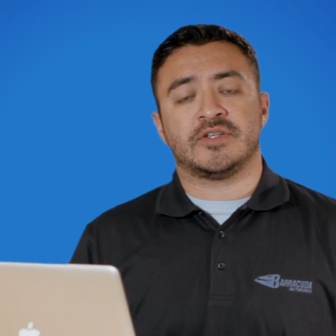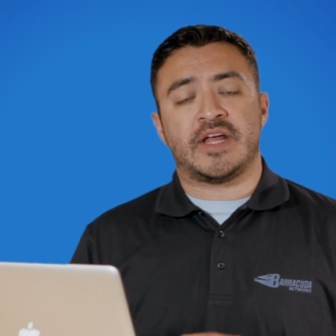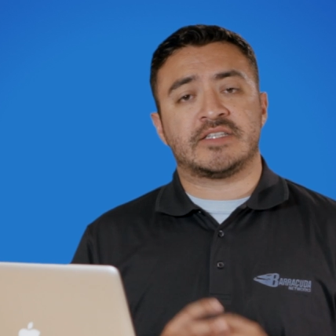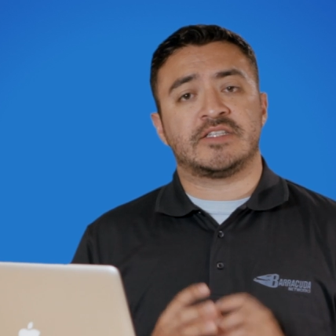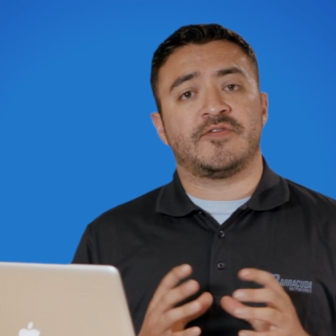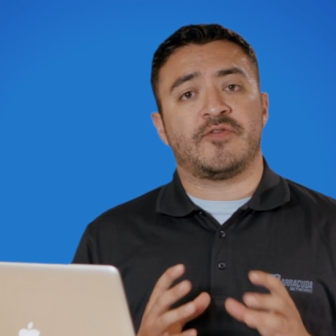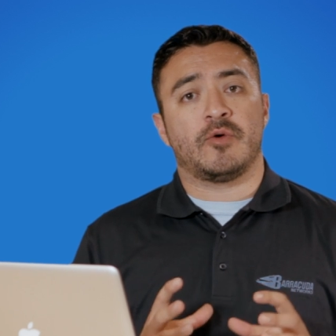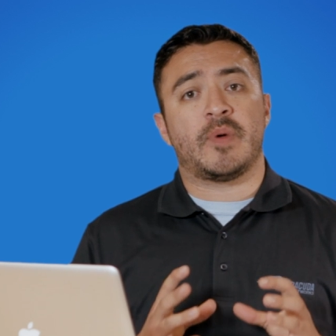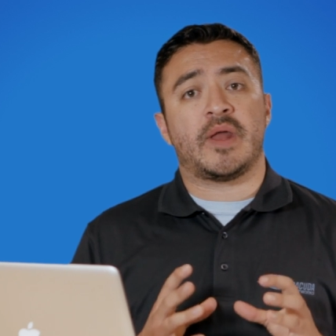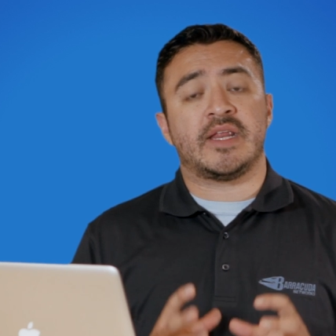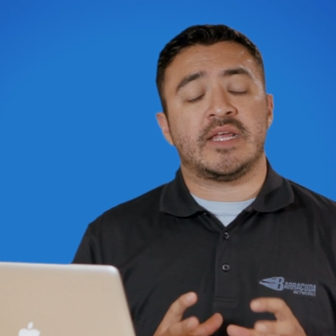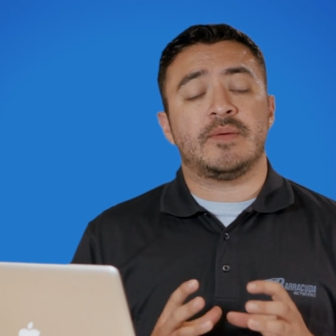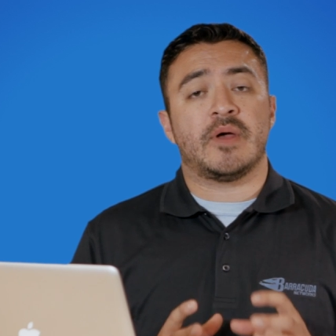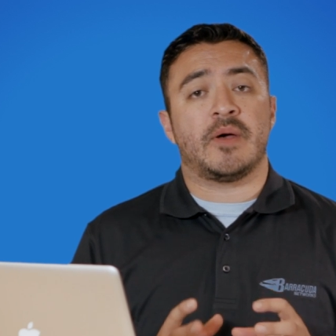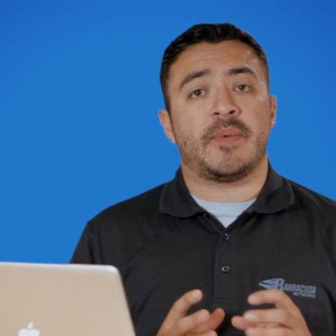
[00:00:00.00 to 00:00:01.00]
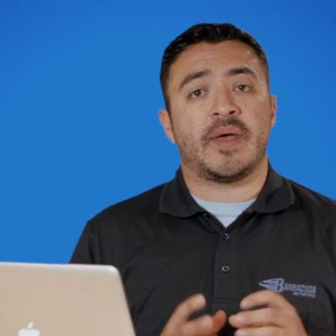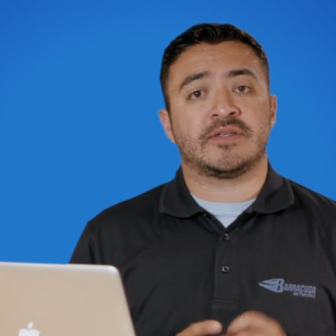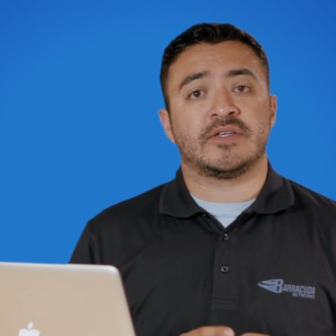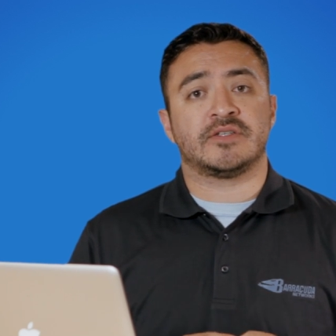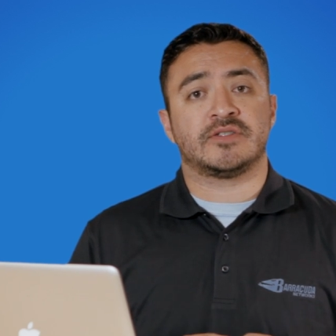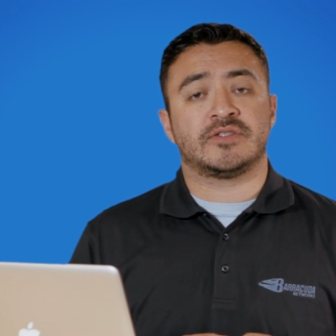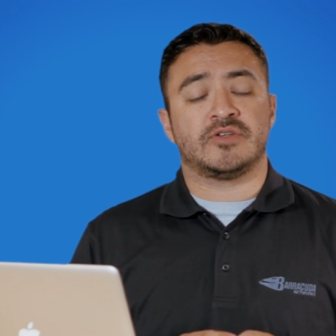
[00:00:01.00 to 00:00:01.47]
an nicely formatted email
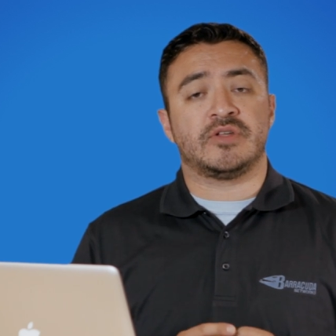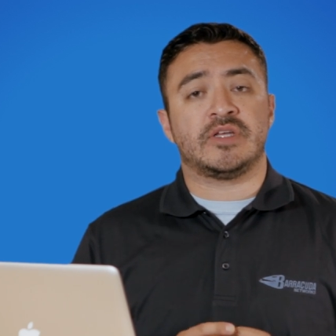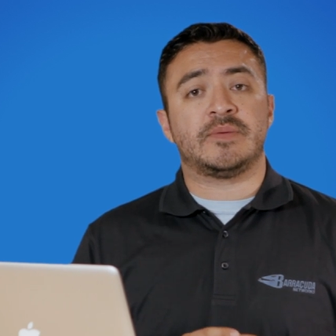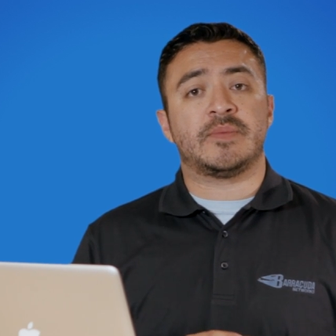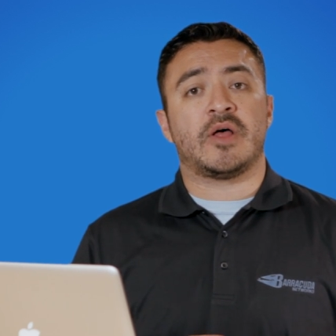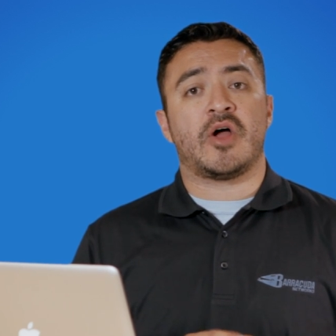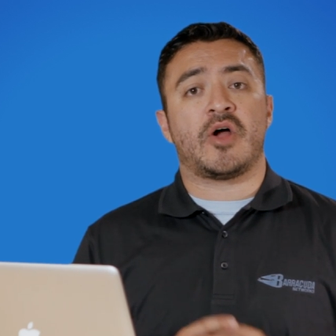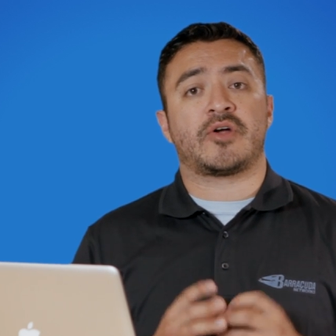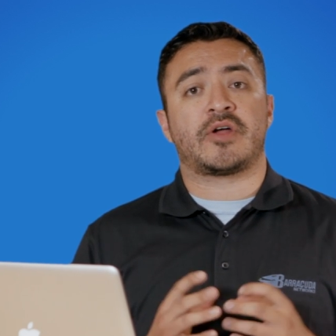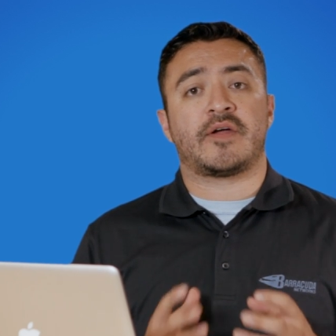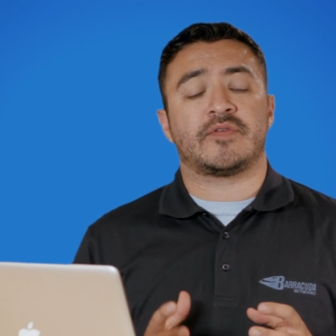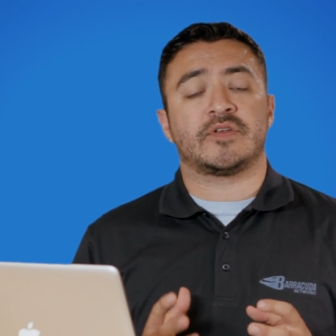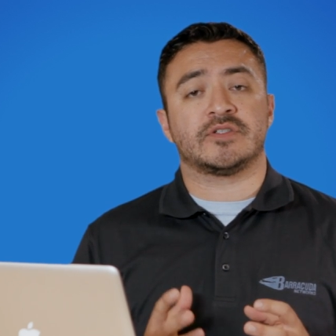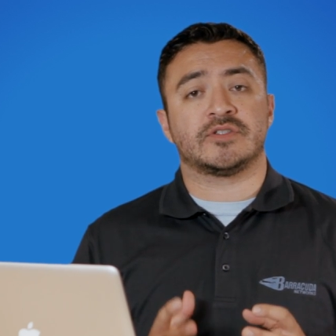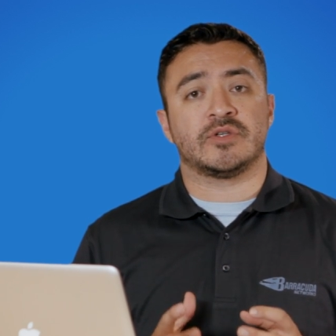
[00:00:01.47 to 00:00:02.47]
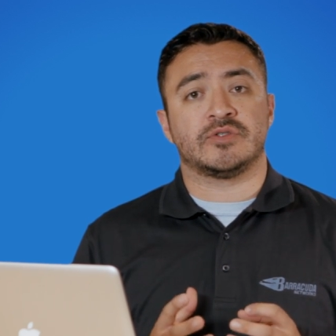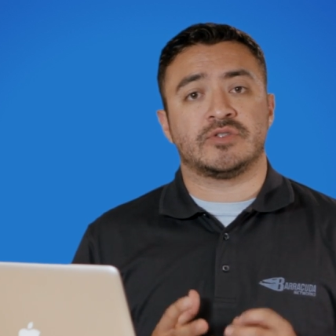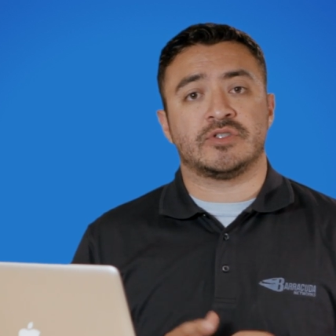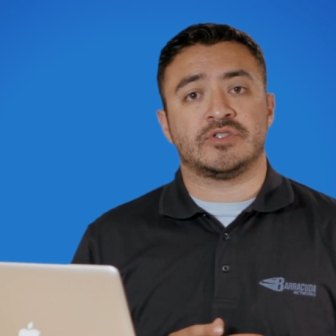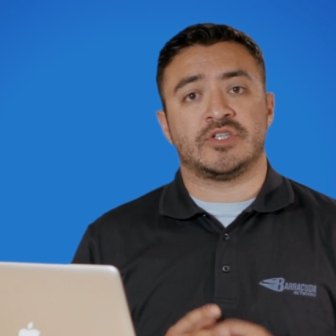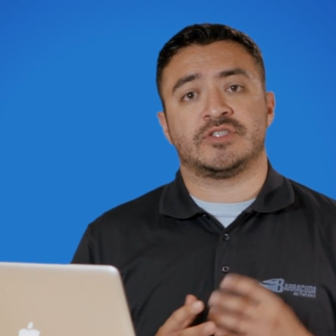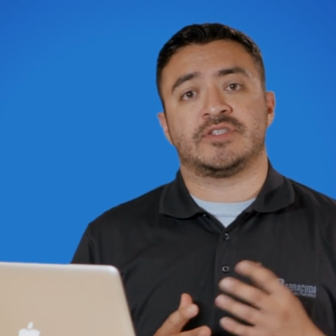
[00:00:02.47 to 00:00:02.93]
message to an email archiving
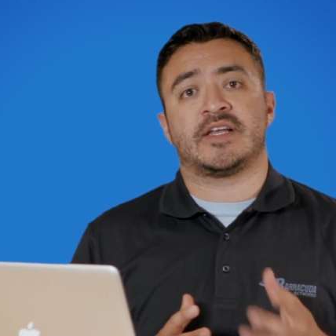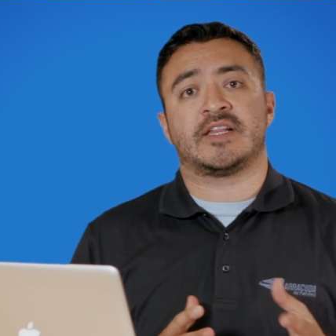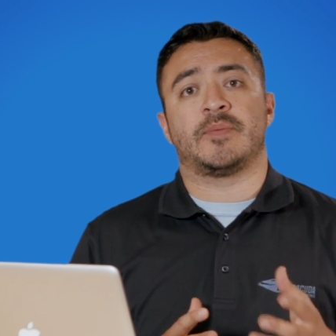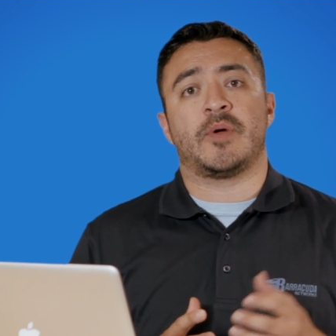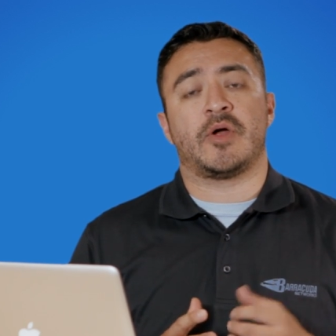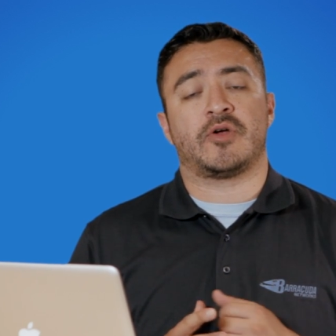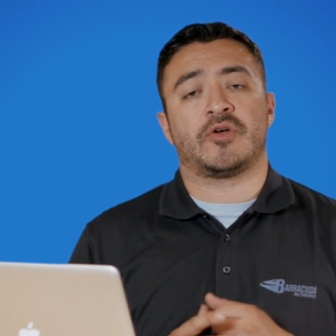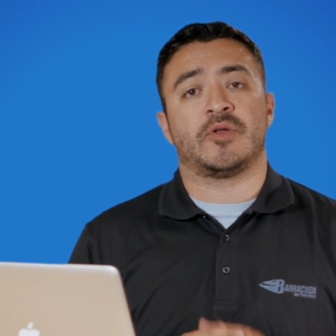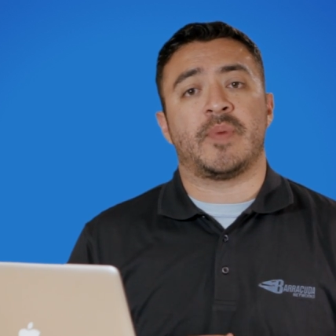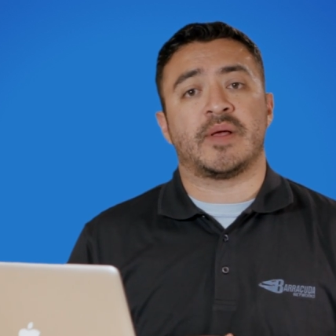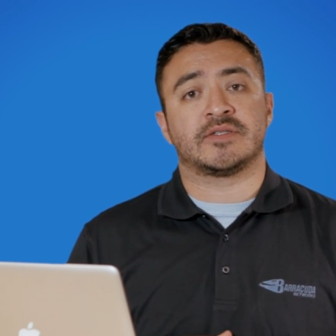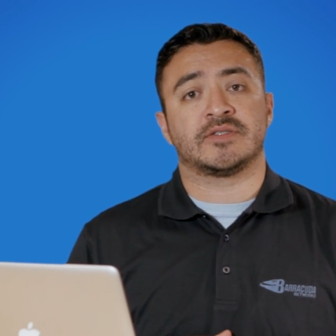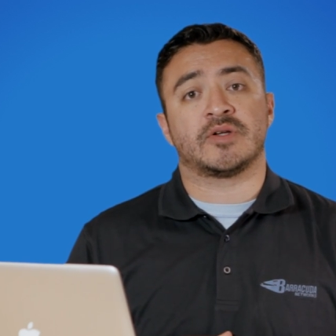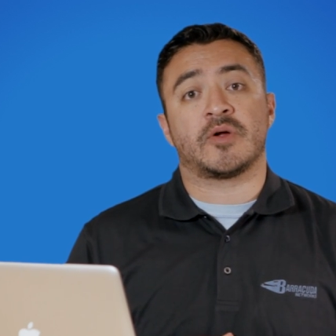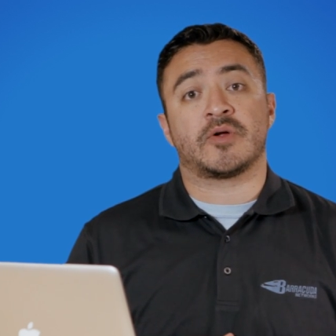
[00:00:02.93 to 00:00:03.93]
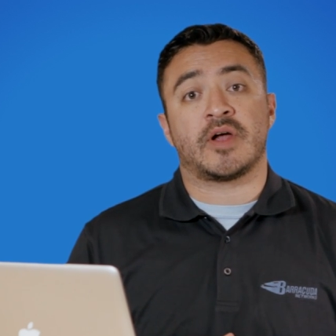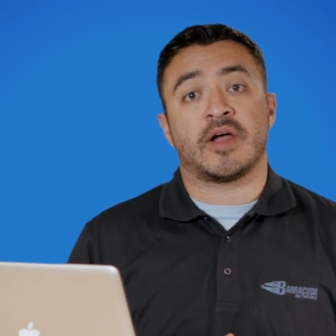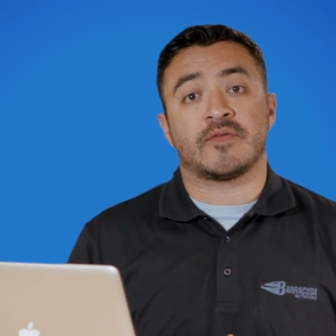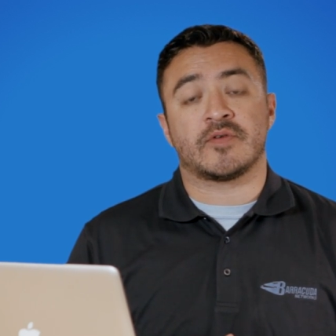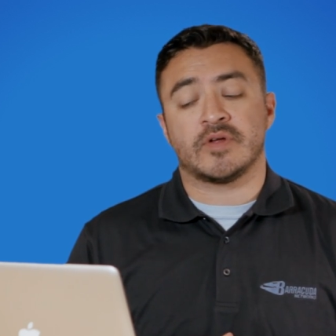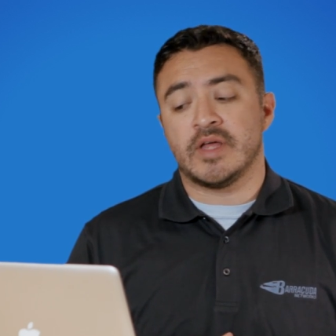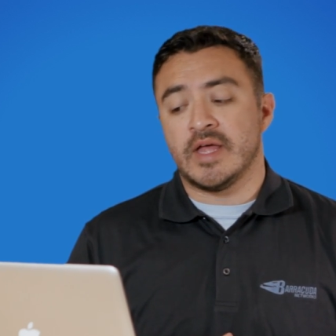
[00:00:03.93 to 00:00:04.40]
solution just like the Barracuda message
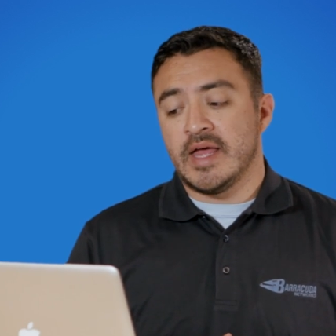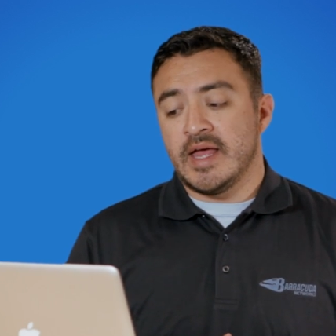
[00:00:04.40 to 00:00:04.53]
archiver.